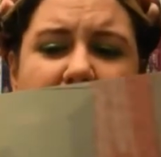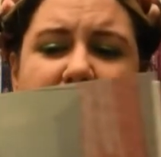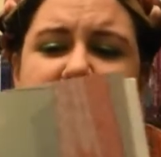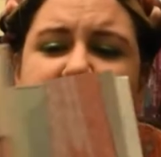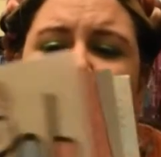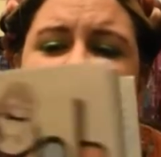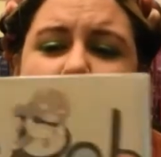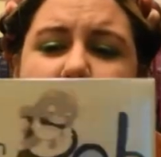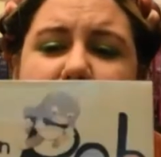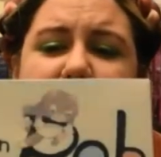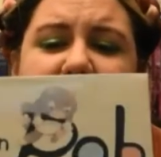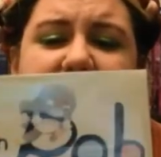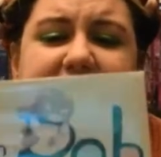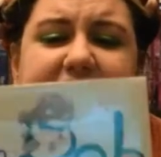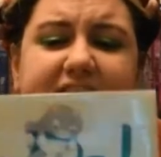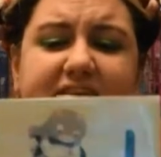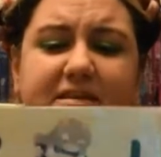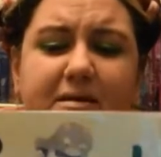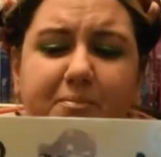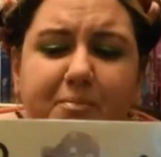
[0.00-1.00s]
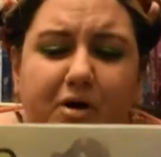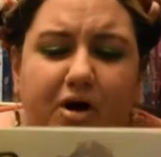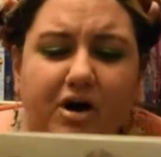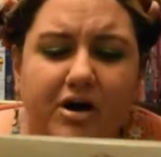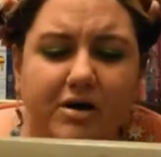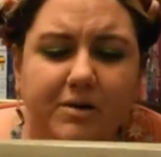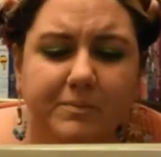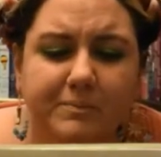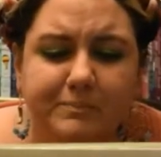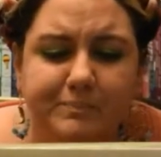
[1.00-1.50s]
So this is a
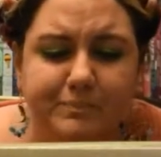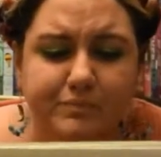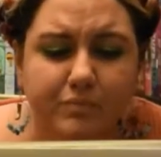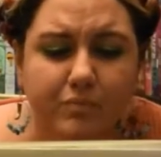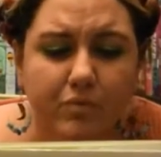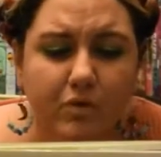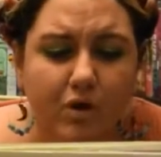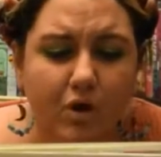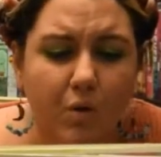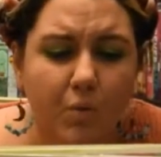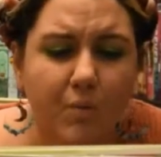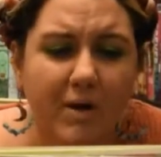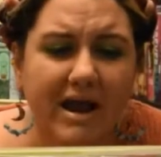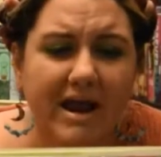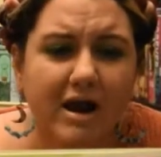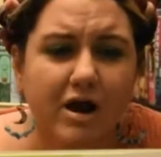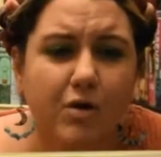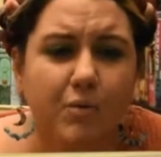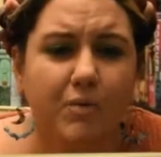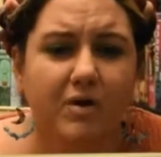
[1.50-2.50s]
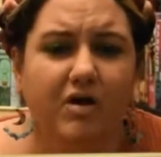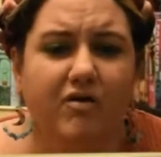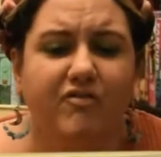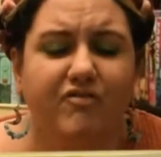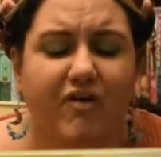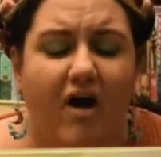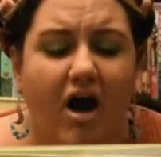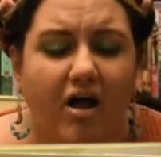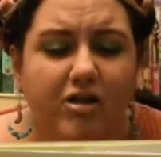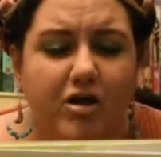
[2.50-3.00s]
book where we'll
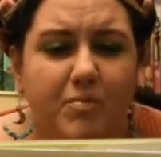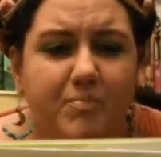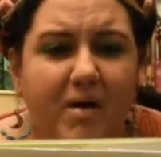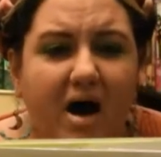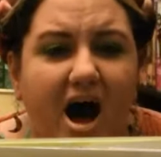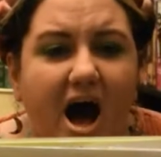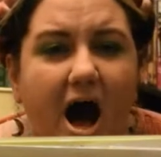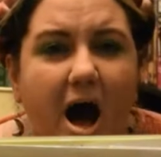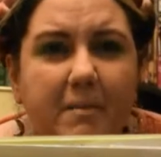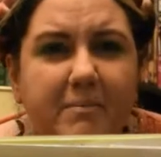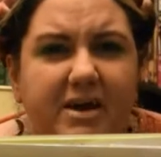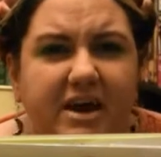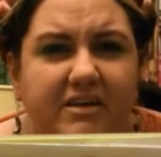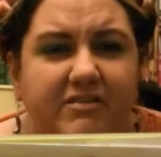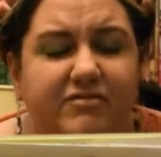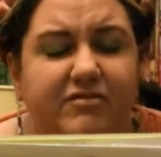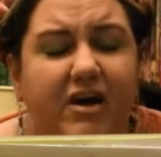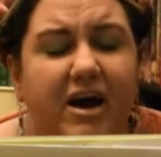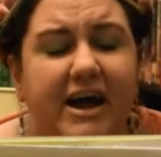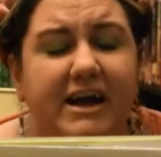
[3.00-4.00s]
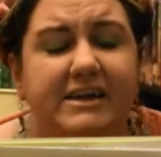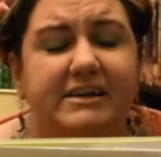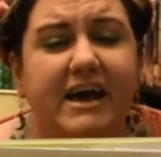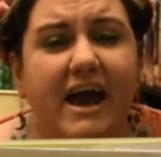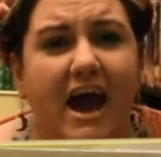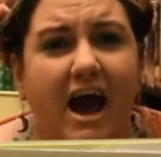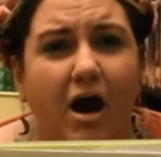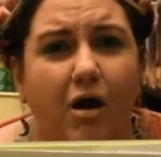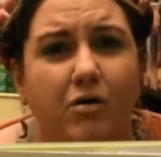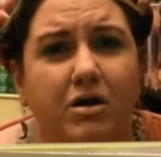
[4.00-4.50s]
follow Bob and find
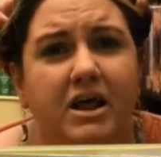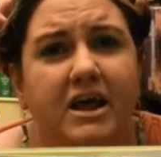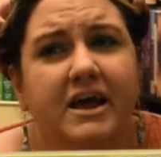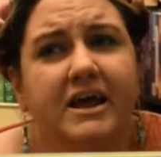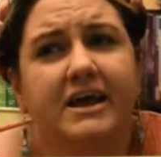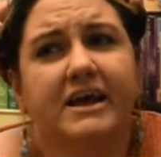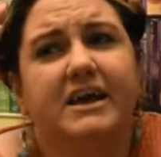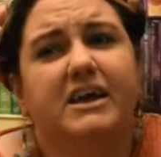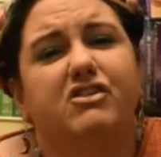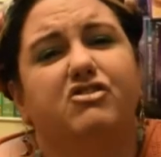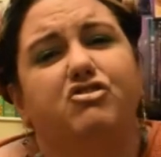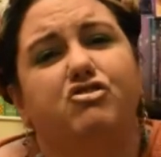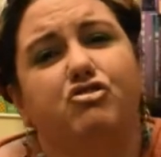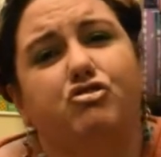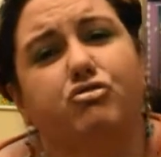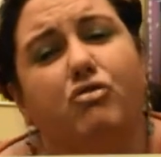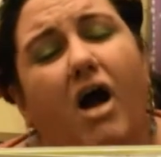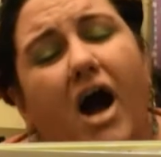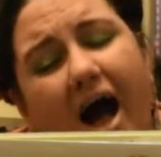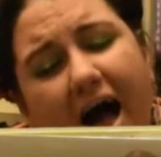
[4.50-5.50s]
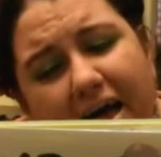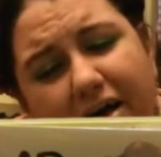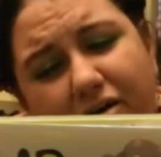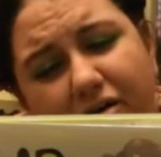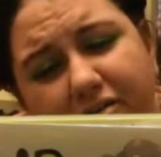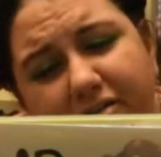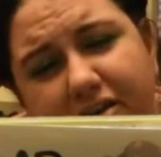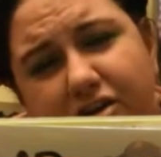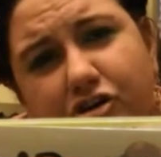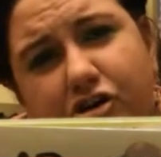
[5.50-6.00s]
out his
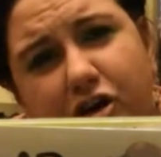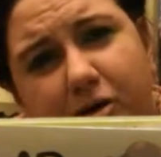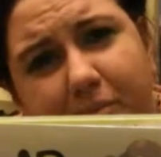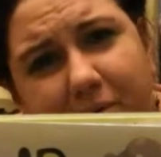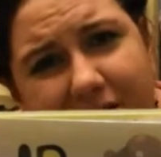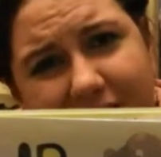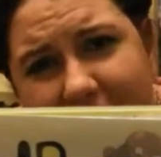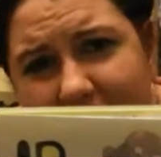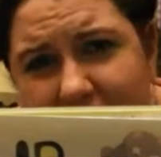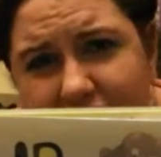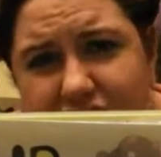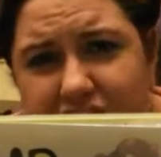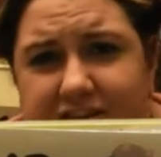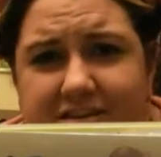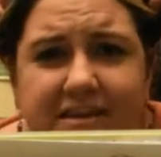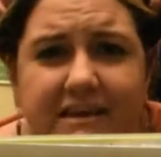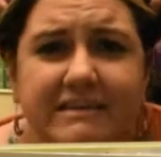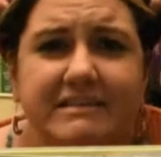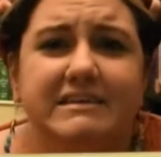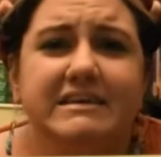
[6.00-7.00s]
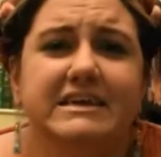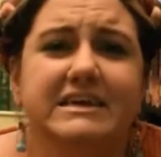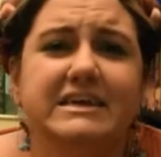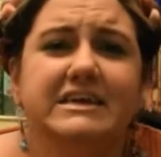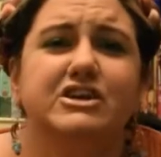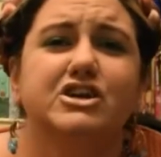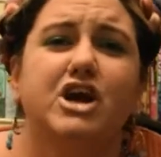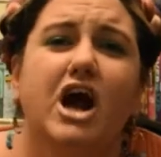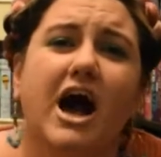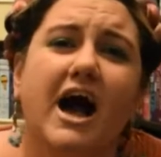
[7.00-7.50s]
trials and tribulations as he
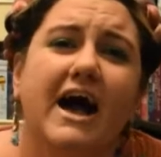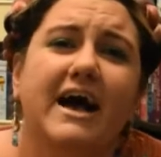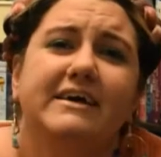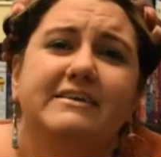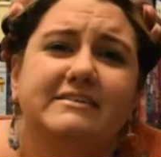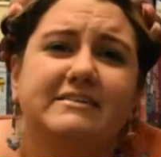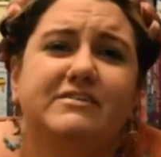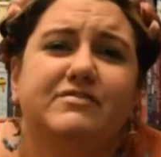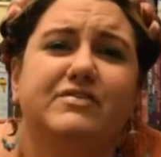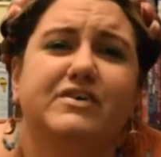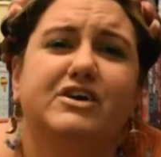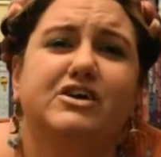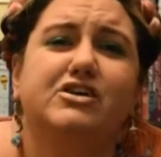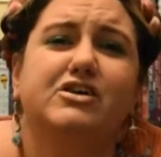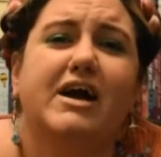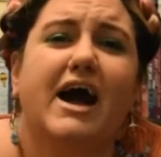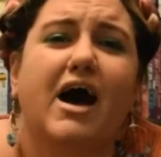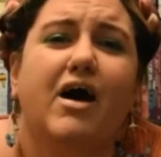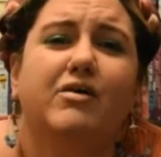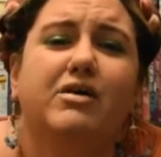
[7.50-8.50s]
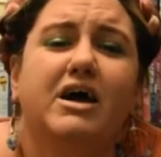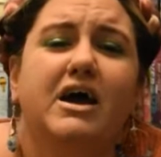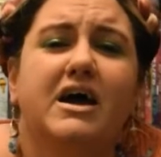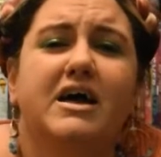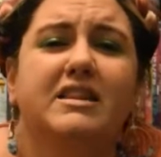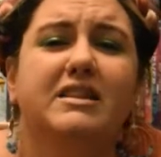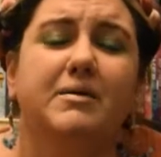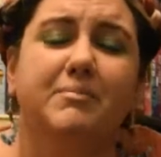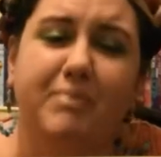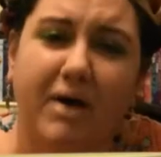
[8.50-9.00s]
tries to figure out
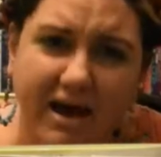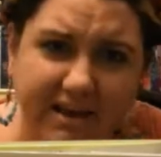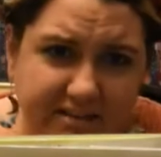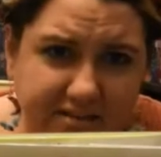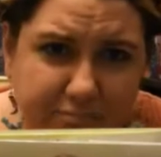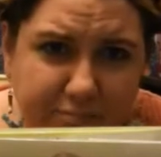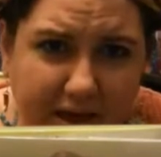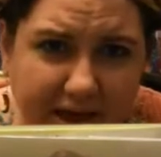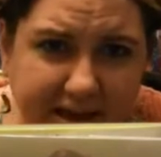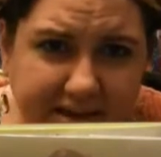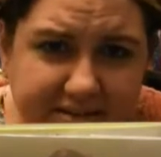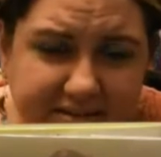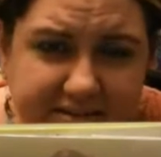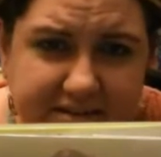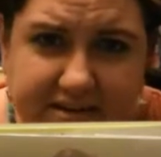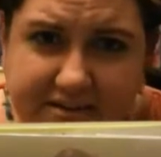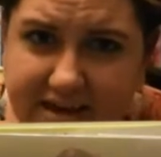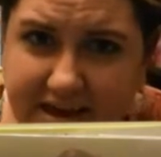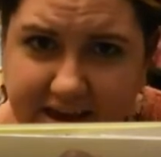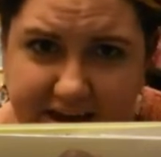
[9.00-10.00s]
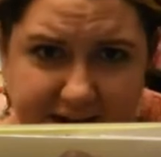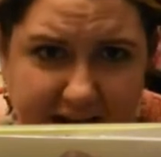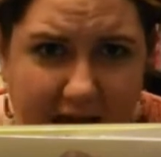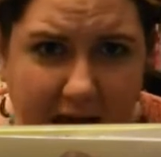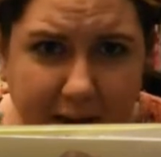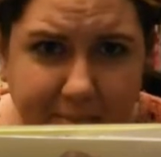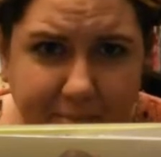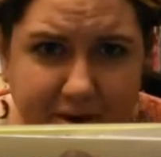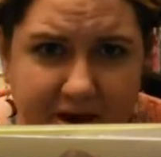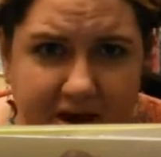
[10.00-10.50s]
the best place to take a
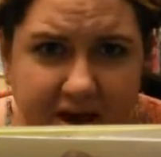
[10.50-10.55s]
nap,